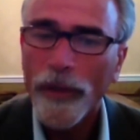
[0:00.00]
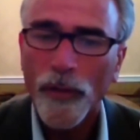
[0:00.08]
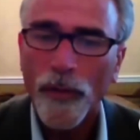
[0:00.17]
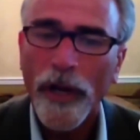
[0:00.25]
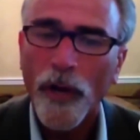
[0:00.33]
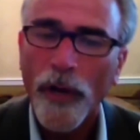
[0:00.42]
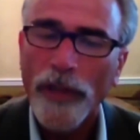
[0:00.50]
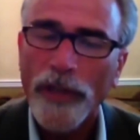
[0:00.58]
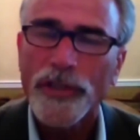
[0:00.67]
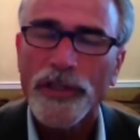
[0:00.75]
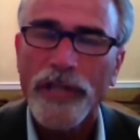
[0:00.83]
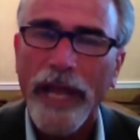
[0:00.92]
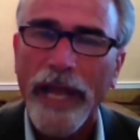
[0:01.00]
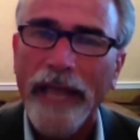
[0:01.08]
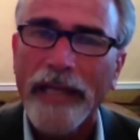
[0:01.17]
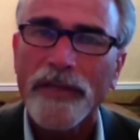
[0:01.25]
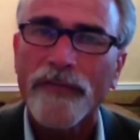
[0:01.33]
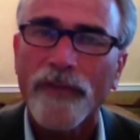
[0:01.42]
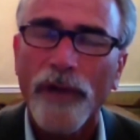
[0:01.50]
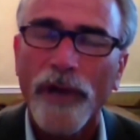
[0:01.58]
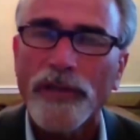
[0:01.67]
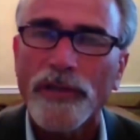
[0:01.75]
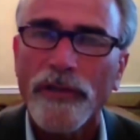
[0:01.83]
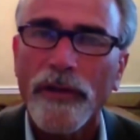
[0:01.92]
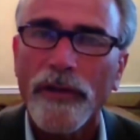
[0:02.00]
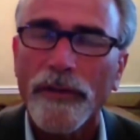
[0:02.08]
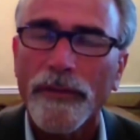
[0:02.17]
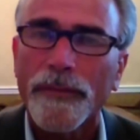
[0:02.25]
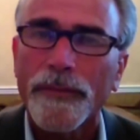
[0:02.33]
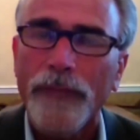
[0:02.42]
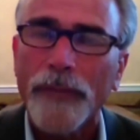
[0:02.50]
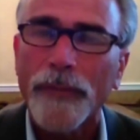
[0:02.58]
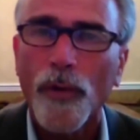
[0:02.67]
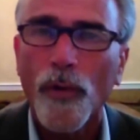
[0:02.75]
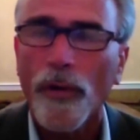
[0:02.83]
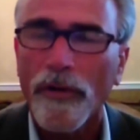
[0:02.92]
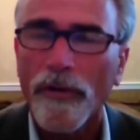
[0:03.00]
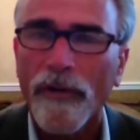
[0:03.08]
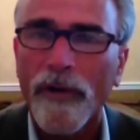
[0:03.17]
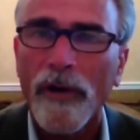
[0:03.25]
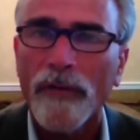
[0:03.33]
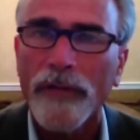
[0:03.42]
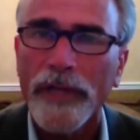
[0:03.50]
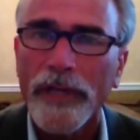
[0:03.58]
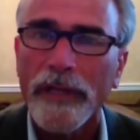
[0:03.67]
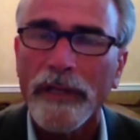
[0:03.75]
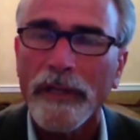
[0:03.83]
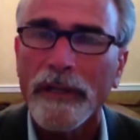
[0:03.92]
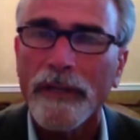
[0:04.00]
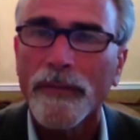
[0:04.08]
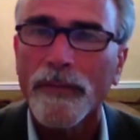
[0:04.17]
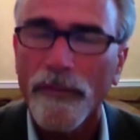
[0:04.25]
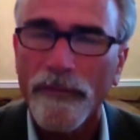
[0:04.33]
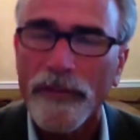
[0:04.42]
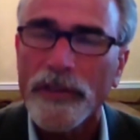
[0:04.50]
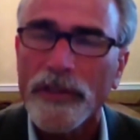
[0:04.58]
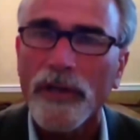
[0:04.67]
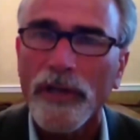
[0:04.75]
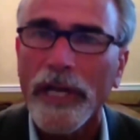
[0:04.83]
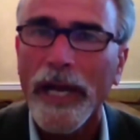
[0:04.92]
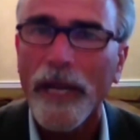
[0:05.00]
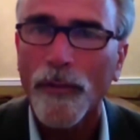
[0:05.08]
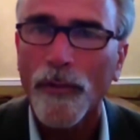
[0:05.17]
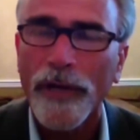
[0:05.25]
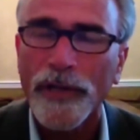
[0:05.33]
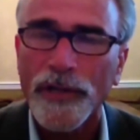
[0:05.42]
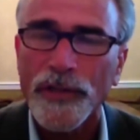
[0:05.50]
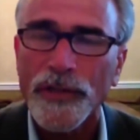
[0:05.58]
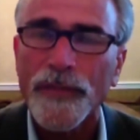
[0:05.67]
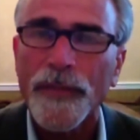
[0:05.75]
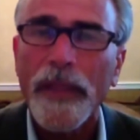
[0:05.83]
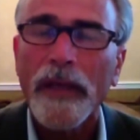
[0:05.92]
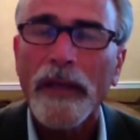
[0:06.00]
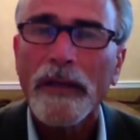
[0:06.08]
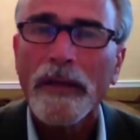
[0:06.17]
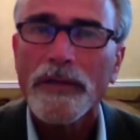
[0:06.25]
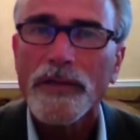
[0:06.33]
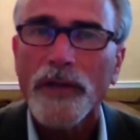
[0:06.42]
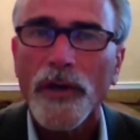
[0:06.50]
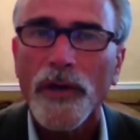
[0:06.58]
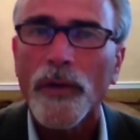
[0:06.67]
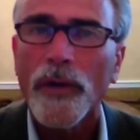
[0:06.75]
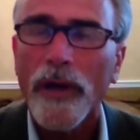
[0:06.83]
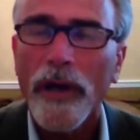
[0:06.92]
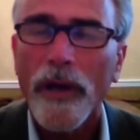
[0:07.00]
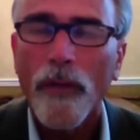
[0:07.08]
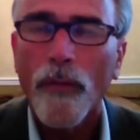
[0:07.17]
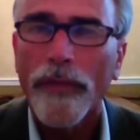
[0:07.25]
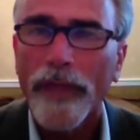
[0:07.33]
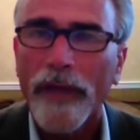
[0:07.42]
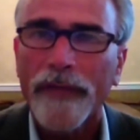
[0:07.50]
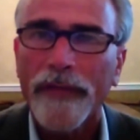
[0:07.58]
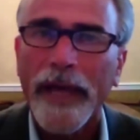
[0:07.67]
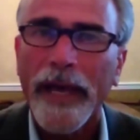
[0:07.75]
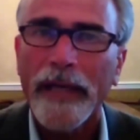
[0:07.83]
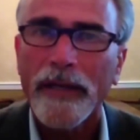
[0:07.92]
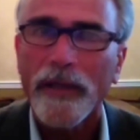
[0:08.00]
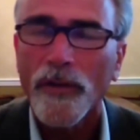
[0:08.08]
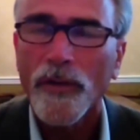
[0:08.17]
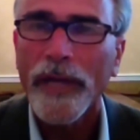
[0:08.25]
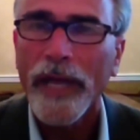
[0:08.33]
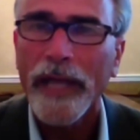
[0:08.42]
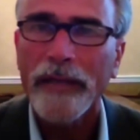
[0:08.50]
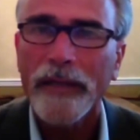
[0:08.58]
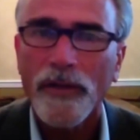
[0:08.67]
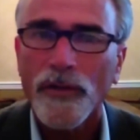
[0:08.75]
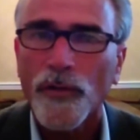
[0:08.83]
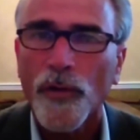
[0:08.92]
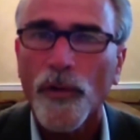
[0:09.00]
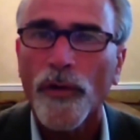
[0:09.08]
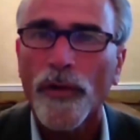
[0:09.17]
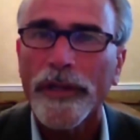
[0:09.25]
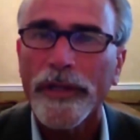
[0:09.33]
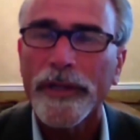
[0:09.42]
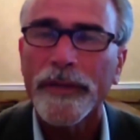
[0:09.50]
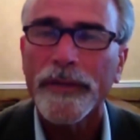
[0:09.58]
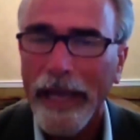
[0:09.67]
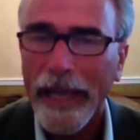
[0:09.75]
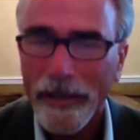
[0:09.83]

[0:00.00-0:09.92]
the right questions to ask for each of the people who are involved in the facility operations. So without that, you can't control the